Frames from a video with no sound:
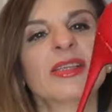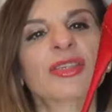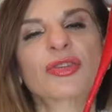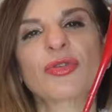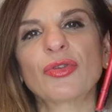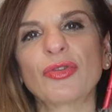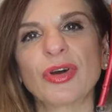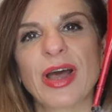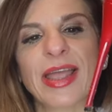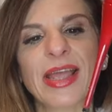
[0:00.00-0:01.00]

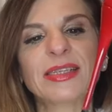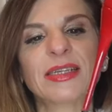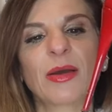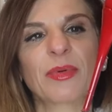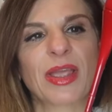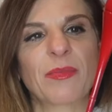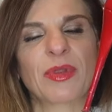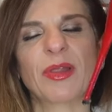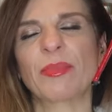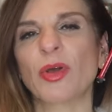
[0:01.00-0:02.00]
So I ended up
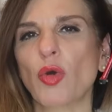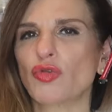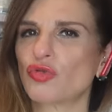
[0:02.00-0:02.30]
keeping them, but